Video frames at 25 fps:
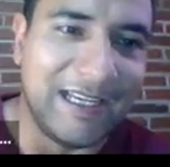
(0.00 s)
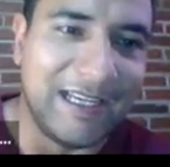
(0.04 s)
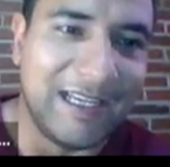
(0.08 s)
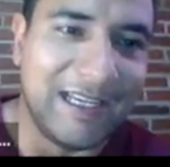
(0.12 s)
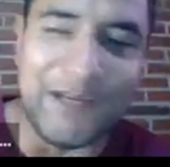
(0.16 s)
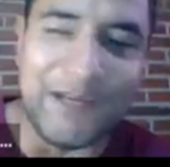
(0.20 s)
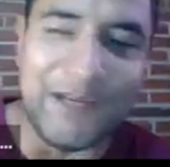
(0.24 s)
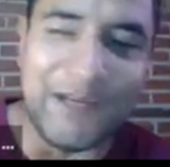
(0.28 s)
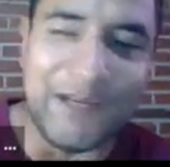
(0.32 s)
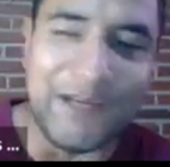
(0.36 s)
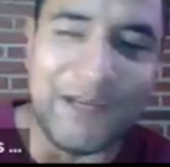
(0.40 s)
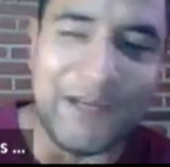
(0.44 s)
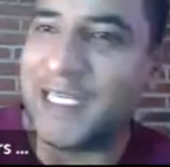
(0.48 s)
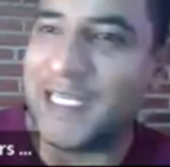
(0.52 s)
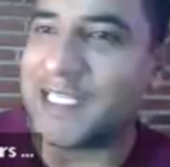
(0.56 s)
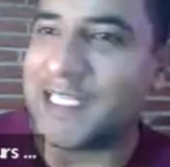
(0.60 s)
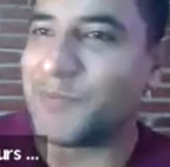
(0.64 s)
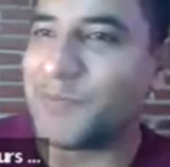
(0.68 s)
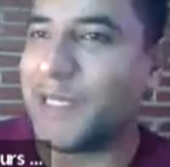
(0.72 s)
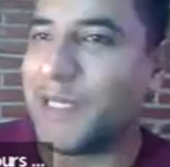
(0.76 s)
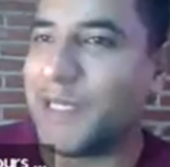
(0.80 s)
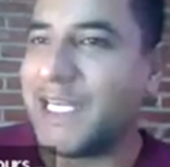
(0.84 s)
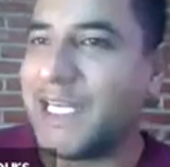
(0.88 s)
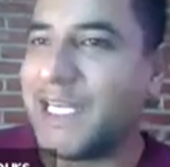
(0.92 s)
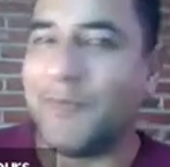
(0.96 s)
let me
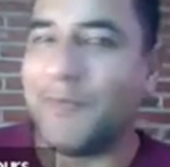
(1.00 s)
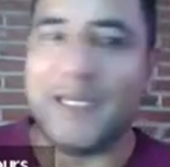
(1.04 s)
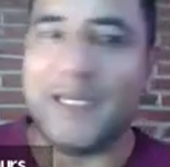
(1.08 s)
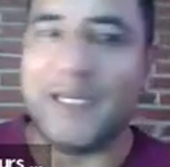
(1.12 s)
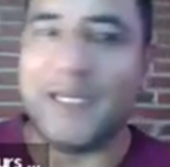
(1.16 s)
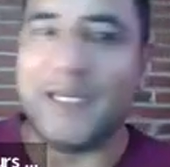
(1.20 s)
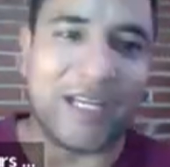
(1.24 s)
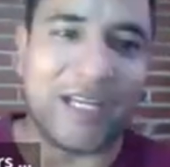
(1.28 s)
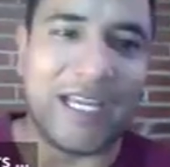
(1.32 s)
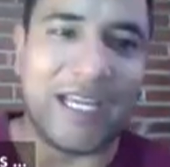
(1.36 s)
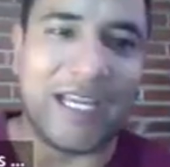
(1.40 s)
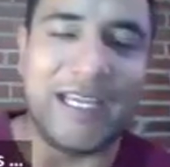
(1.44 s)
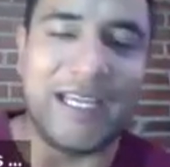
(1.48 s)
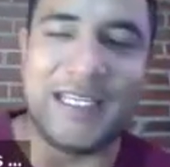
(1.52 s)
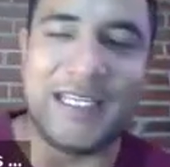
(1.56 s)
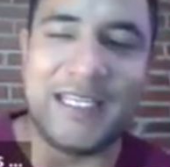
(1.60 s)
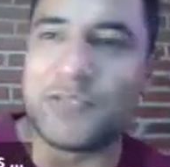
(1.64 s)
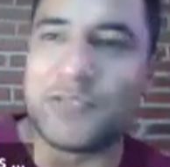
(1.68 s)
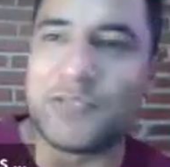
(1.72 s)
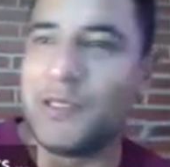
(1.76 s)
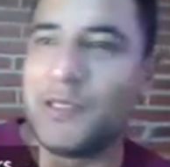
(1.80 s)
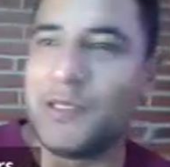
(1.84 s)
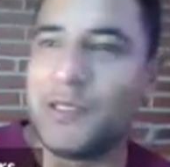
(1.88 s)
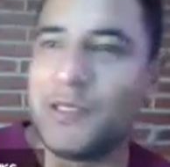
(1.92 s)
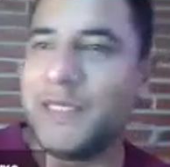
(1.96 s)
explain a bit. Okay, this
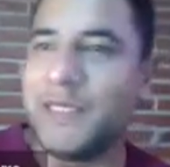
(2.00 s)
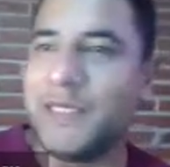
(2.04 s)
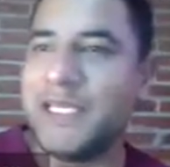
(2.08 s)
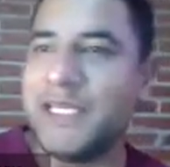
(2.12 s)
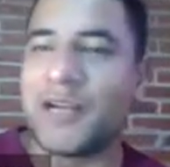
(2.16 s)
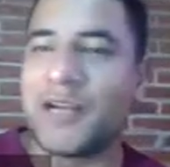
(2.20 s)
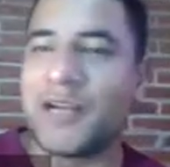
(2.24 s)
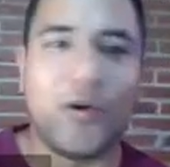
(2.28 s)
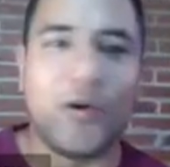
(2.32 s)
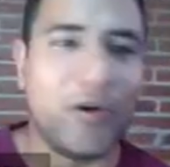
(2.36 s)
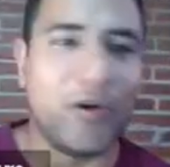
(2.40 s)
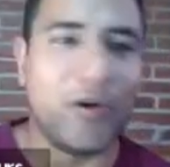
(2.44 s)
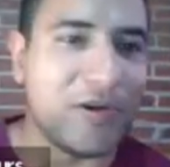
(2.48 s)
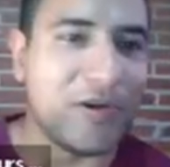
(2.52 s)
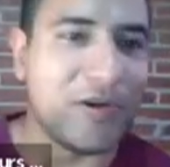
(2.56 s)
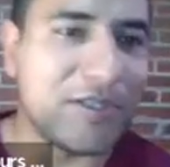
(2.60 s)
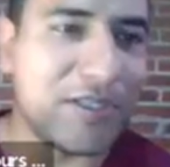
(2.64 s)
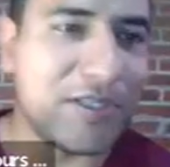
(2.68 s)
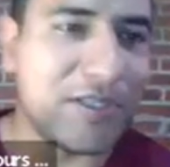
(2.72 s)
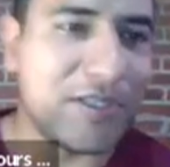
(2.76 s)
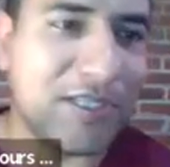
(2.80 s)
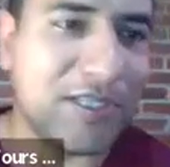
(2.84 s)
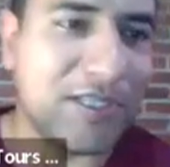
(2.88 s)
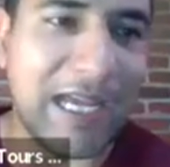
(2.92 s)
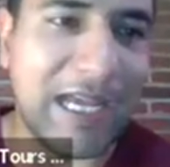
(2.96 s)
will be a
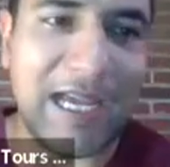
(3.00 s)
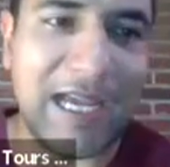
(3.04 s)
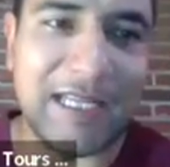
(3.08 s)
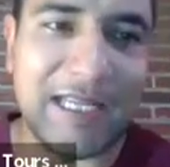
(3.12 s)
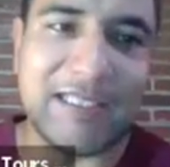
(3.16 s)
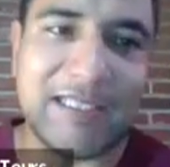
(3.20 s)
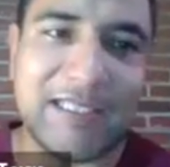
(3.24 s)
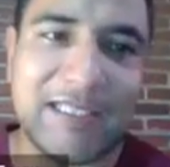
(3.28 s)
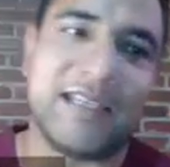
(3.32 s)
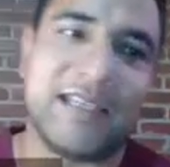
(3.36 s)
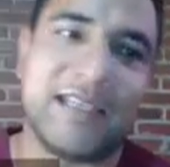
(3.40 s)
course that